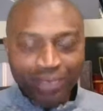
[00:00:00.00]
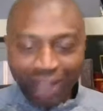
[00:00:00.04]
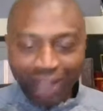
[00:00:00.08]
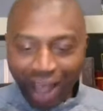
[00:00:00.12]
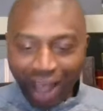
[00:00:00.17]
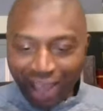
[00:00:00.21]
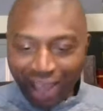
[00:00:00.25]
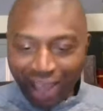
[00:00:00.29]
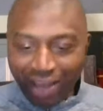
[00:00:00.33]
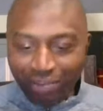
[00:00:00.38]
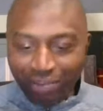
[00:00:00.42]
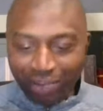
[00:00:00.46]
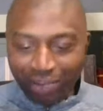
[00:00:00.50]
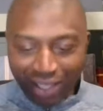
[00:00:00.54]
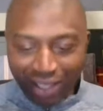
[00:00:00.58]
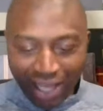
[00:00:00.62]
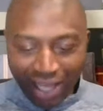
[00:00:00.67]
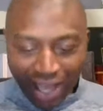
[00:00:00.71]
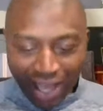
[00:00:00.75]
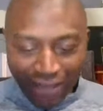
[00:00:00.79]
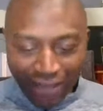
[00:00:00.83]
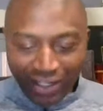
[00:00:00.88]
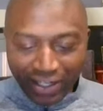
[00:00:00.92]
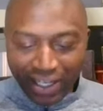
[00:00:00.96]
I am
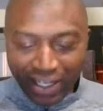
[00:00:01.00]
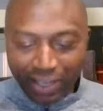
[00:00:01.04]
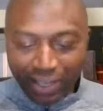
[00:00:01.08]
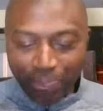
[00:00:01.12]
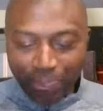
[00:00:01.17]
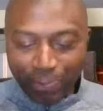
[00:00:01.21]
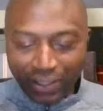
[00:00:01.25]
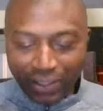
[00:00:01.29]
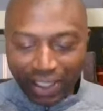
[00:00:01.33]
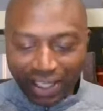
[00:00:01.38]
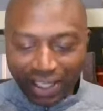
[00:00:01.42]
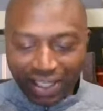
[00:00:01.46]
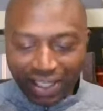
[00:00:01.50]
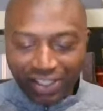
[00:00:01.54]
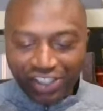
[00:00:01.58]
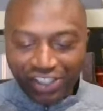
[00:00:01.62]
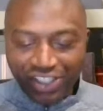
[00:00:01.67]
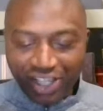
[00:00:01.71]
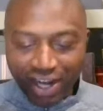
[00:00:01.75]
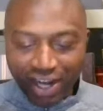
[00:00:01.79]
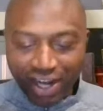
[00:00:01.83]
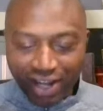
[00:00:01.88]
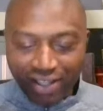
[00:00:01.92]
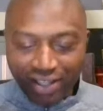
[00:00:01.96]
loving it. Please
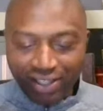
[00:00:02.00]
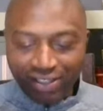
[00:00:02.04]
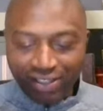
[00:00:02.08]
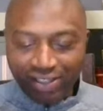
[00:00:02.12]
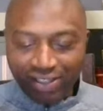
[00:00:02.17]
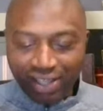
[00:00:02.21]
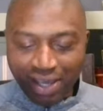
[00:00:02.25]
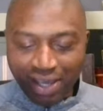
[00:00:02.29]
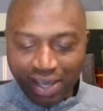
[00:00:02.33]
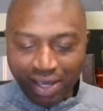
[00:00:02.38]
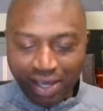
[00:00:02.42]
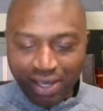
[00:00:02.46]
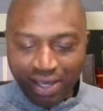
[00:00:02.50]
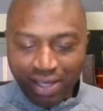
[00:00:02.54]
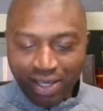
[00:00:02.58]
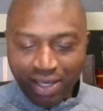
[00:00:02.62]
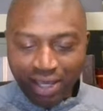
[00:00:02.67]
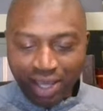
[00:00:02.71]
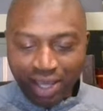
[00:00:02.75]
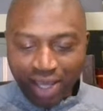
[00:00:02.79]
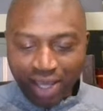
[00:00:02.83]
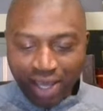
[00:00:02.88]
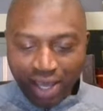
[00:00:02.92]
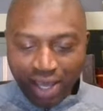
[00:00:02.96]
share this thing
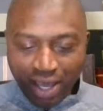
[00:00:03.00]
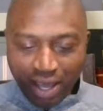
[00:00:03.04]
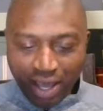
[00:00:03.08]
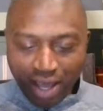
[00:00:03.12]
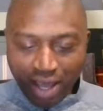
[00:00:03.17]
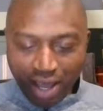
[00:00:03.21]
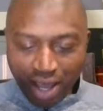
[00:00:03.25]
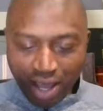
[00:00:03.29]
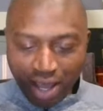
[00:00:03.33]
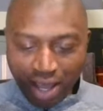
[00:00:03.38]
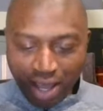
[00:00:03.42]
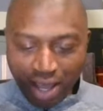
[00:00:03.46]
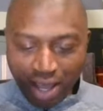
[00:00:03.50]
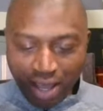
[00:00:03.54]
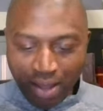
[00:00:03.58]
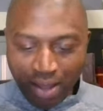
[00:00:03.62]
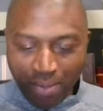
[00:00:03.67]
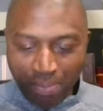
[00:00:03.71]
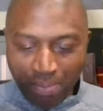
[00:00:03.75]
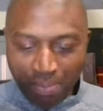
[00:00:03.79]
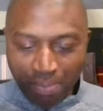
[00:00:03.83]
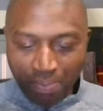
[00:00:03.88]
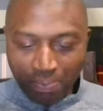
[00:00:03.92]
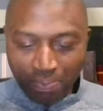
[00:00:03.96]

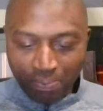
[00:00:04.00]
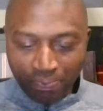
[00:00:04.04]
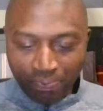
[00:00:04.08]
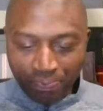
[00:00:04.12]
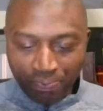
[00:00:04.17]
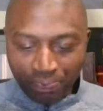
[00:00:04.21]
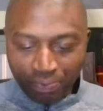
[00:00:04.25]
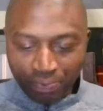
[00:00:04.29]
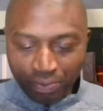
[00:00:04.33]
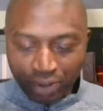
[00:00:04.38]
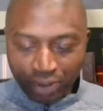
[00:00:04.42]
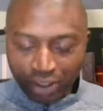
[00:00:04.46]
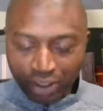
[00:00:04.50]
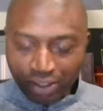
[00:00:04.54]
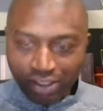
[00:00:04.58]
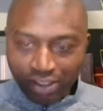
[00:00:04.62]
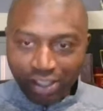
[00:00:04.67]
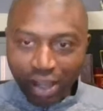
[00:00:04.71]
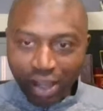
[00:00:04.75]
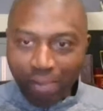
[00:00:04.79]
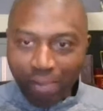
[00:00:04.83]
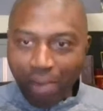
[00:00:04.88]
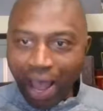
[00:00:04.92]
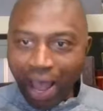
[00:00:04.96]
to
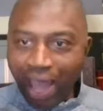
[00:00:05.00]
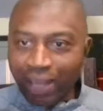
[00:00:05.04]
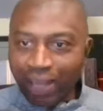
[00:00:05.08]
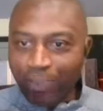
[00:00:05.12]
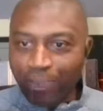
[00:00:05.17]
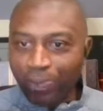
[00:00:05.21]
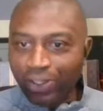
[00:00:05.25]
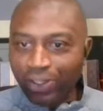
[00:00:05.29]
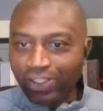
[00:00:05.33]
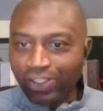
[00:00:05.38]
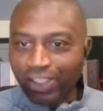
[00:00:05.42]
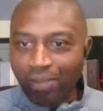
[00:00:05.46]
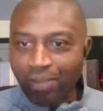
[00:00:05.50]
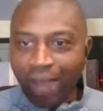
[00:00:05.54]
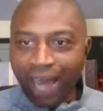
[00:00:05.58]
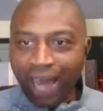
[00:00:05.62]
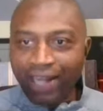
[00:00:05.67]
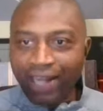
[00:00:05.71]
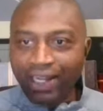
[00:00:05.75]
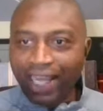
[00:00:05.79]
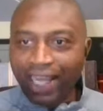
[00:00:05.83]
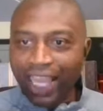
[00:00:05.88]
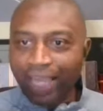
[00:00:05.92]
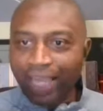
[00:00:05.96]
somebody. Put
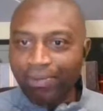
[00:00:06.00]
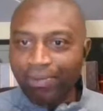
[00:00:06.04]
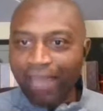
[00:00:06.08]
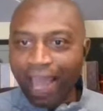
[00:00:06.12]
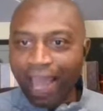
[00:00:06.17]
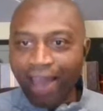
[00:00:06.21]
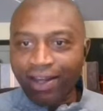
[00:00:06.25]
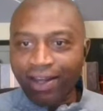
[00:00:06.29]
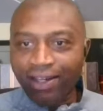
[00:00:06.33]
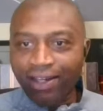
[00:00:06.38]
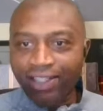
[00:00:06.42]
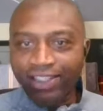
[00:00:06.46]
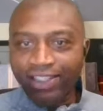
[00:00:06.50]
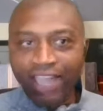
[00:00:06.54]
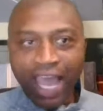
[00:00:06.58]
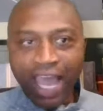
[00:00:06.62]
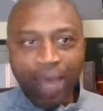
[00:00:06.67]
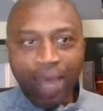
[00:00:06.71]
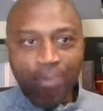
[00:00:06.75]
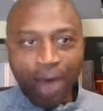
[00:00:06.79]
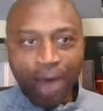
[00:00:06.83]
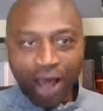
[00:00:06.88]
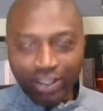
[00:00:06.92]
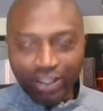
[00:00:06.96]
somebody's name down in the chat
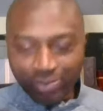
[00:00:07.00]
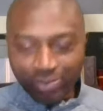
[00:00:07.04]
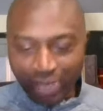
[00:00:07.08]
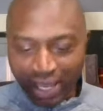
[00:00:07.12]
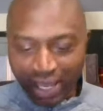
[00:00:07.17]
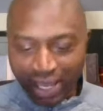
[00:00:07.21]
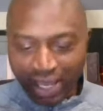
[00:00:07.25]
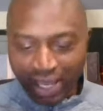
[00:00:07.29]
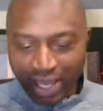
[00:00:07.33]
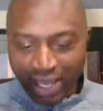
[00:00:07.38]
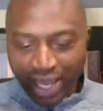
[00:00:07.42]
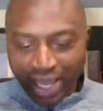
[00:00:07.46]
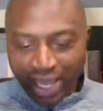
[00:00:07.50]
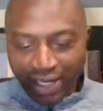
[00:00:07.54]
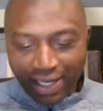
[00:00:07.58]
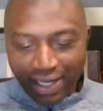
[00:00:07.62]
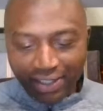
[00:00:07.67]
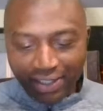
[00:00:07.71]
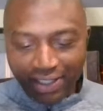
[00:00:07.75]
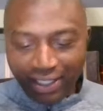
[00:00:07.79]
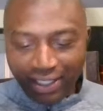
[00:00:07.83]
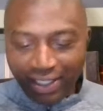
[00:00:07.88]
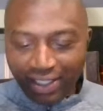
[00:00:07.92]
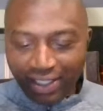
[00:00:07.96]
box, man.
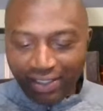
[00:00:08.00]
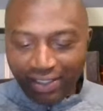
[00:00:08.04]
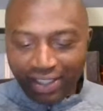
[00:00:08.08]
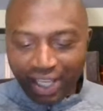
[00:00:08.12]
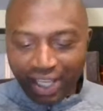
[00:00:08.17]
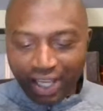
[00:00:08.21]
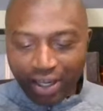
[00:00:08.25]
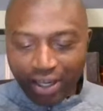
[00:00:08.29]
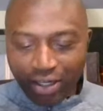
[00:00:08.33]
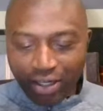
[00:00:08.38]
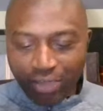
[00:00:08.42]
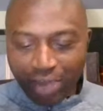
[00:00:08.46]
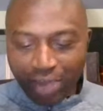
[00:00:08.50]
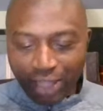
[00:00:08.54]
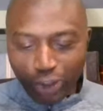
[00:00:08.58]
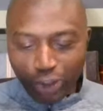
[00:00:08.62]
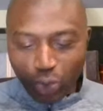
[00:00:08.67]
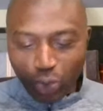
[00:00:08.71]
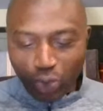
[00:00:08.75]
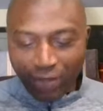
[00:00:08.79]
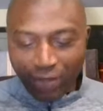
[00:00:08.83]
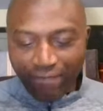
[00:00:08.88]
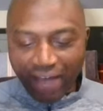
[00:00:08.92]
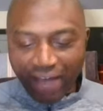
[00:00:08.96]
Let's get this thing up to about
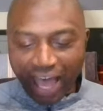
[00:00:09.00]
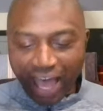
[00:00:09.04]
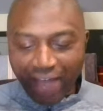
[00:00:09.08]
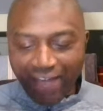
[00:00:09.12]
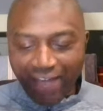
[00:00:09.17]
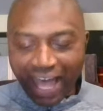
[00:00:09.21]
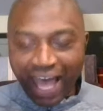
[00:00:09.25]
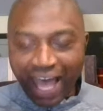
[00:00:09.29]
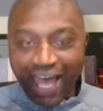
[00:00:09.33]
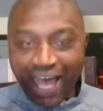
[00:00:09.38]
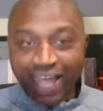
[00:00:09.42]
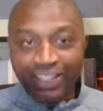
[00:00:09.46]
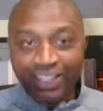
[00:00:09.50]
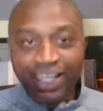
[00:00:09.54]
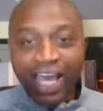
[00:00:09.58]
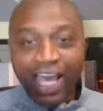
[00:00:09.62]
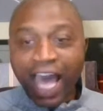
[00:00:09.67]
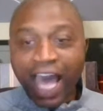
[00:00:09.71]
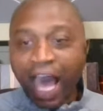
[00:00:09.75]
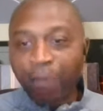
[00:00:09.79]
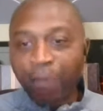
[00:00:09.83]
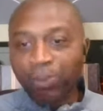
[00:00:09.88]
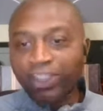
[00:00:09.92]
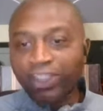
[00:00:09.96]
25 eyes.
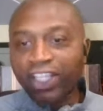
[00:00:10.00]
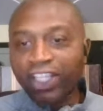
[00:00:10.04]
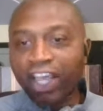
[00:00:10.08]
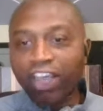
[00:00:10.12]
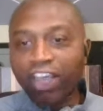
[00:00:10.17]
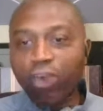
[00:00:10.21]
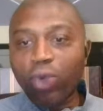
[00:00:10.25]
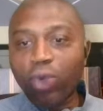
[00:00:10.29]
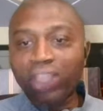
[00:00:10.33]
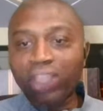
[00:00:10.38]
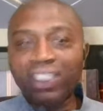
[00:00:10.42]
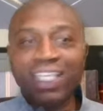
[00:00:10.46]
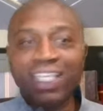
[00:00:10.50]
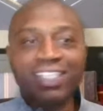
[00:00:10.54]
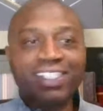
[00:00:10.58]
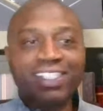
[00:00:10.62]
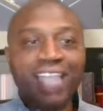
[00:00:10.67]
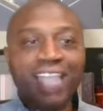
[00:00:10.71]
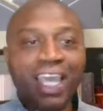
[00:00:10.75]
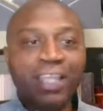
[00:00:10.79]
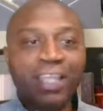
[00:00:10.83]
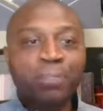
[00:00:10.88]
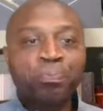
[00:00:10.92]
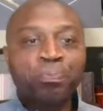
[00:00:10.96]
I'm going to tell you what they
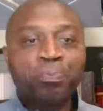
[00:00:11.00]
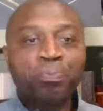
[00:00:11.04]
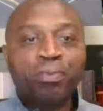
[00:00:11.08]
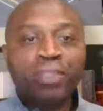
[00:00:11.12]
say.